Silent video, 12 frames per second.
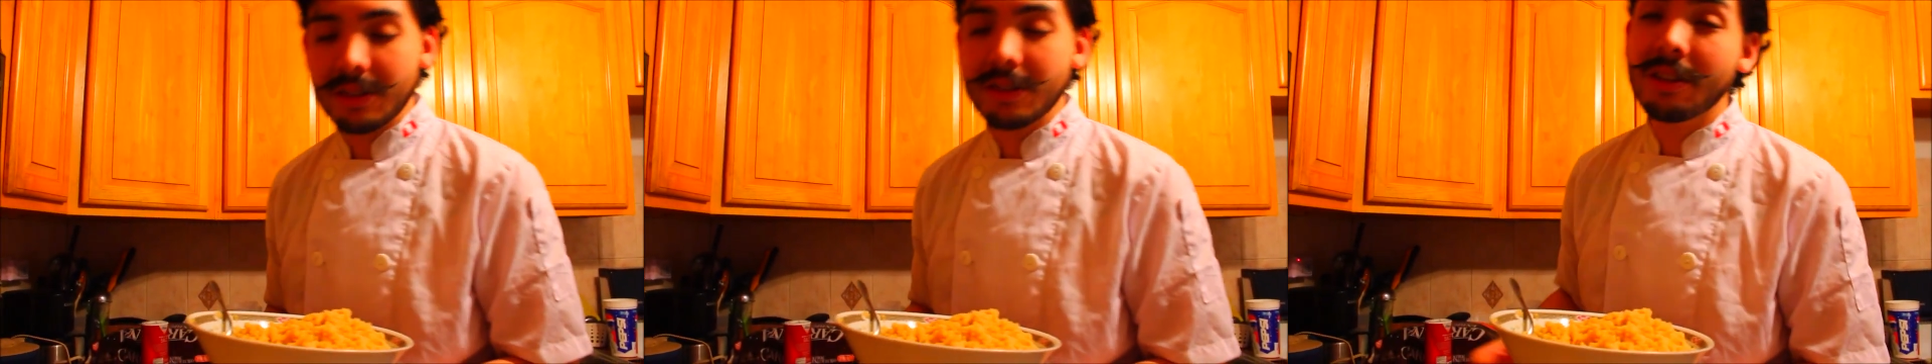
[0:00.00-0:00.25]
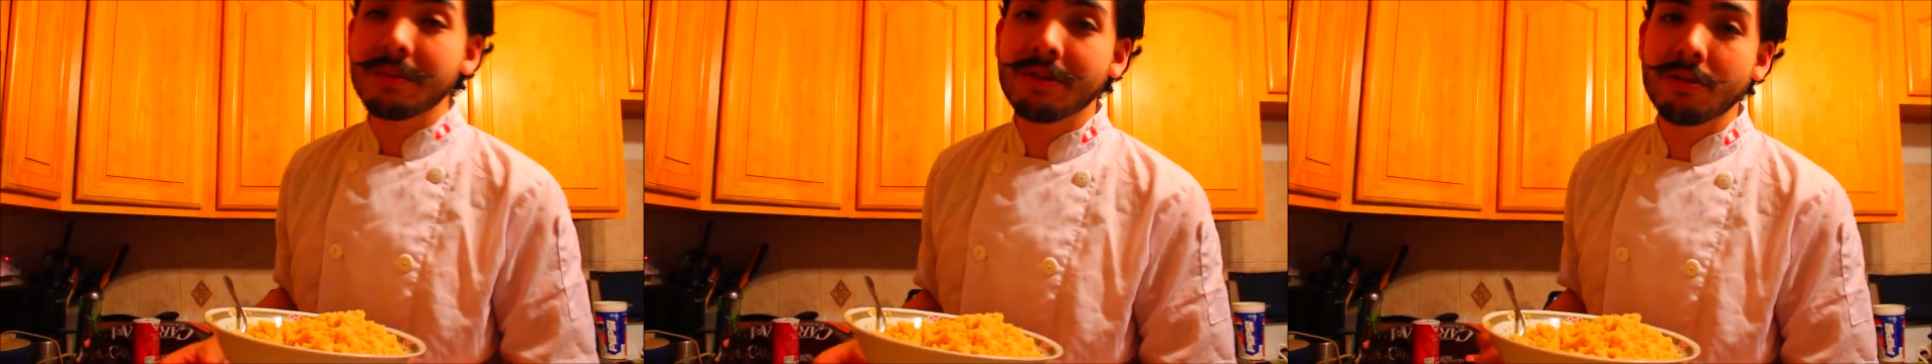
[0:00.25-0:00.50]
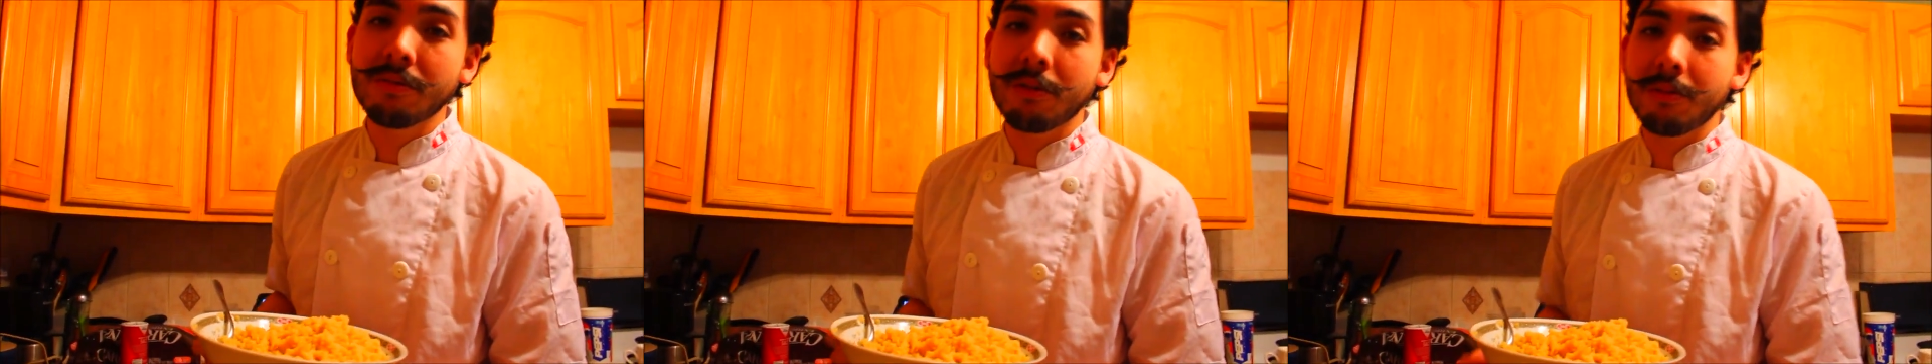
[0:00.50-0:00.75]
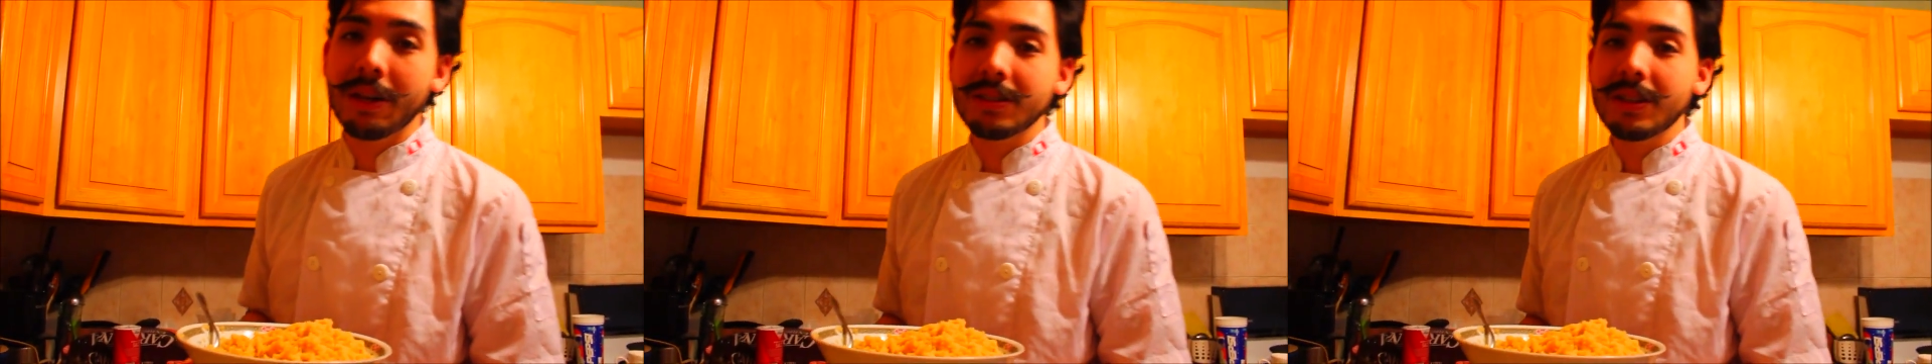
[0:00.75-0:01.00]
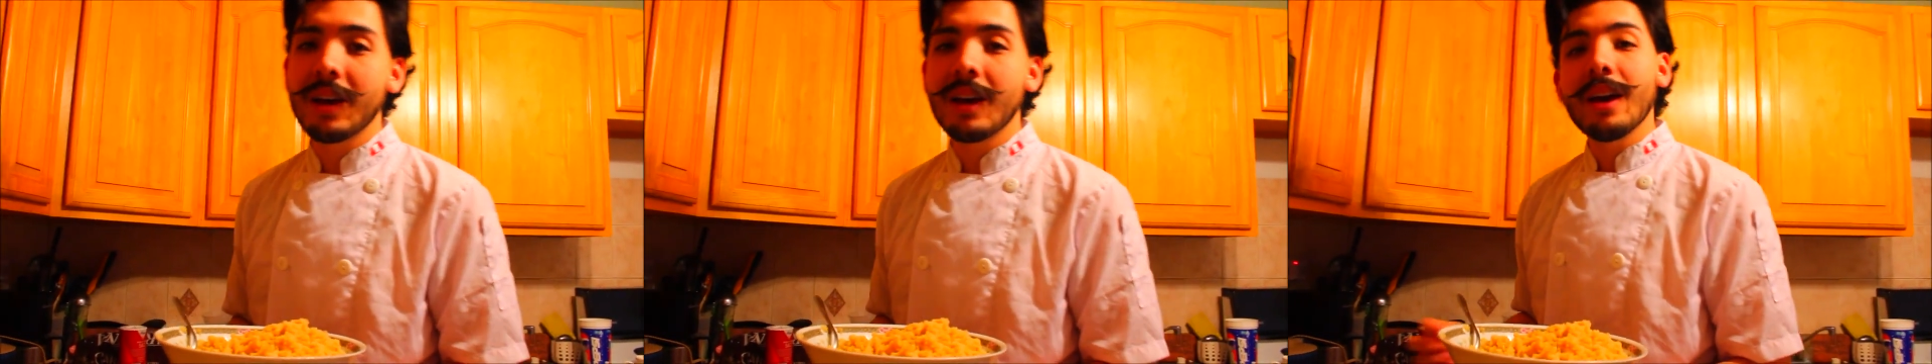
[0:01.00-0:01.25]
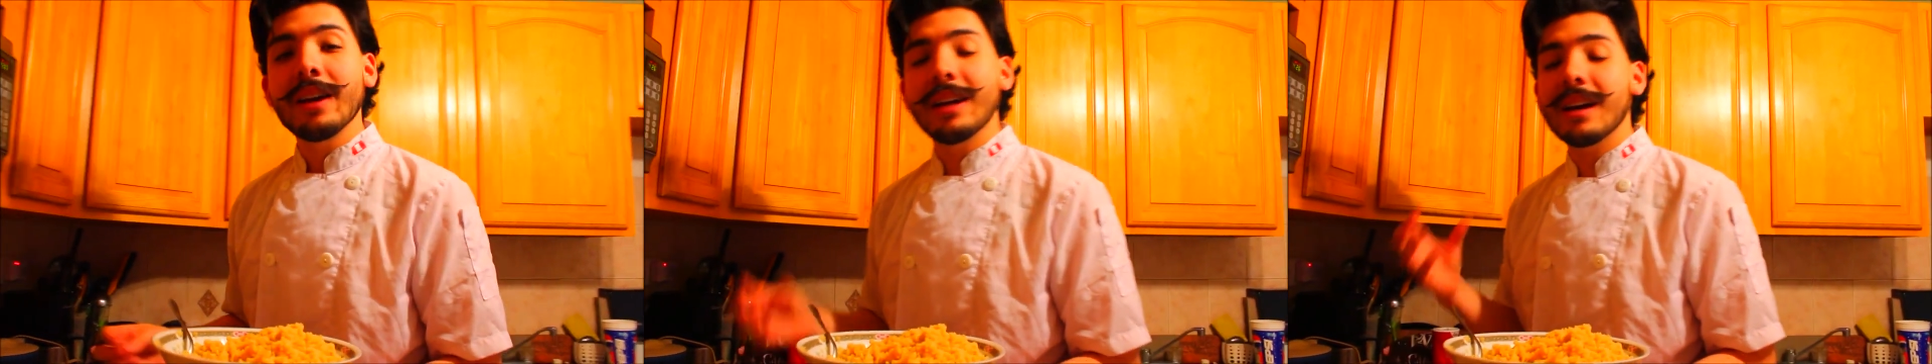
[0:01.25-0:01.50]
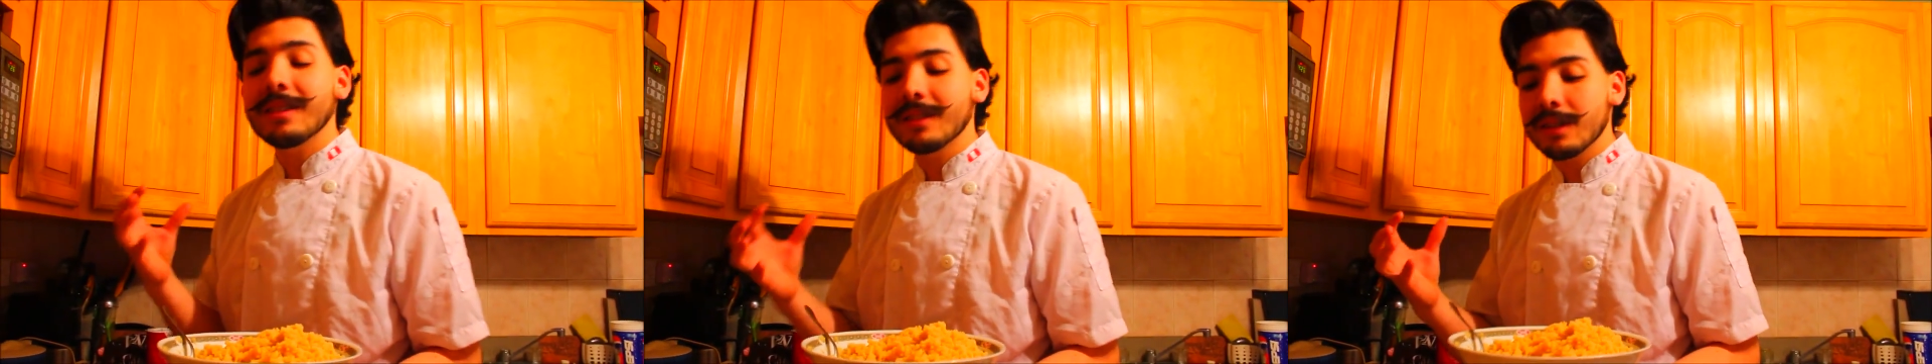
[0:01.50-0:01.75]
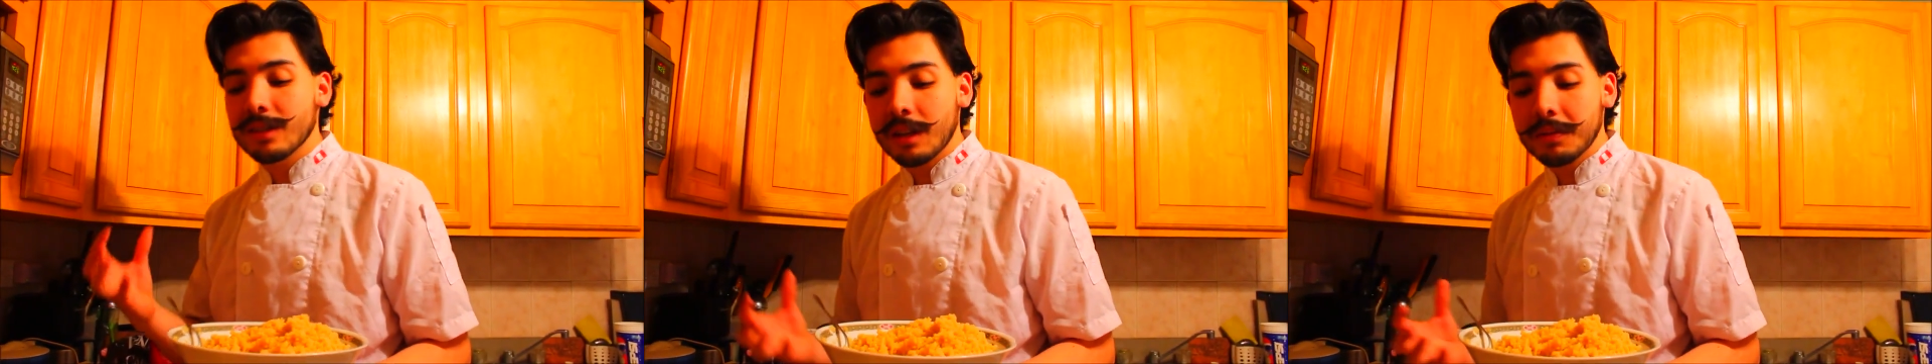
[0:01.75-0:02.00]
it's a substitute for rice. Yes,
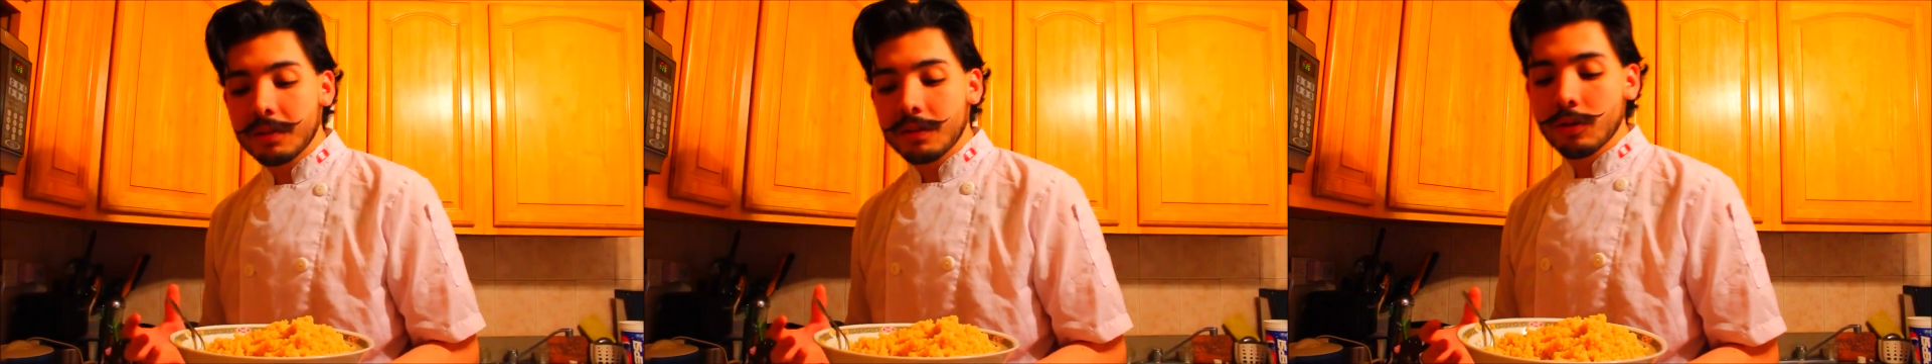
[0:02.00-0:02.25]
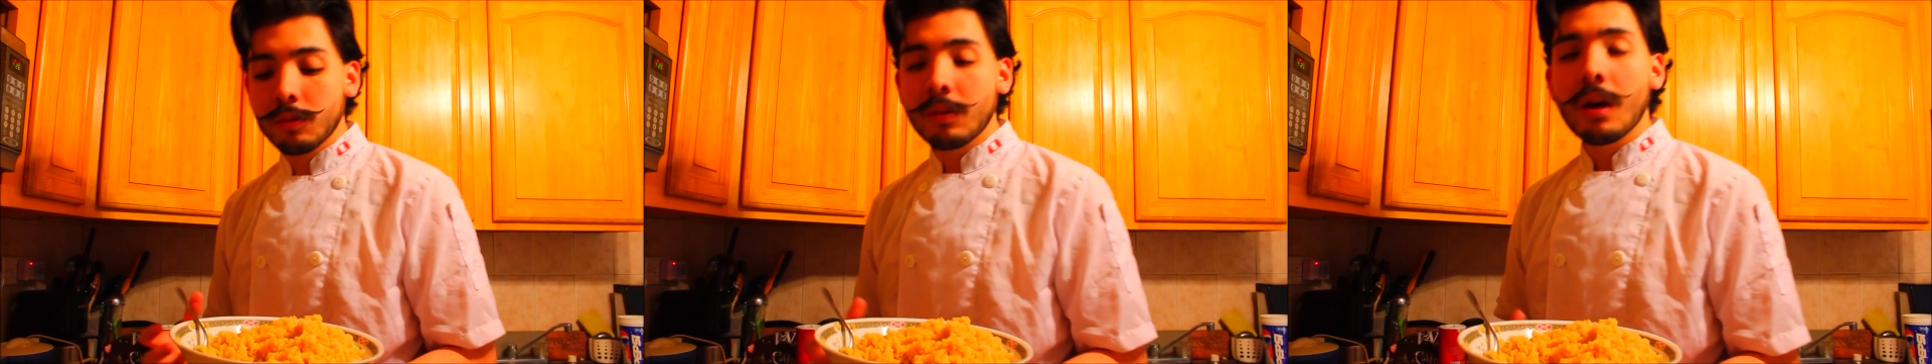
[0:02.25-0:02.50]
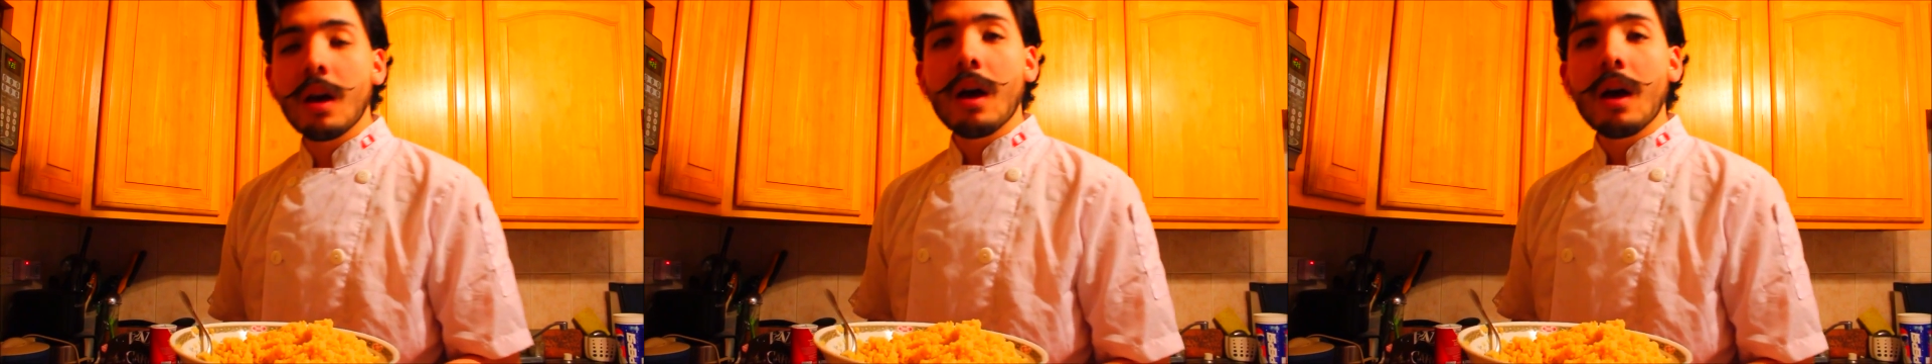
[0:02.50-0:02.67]
it's a substitute,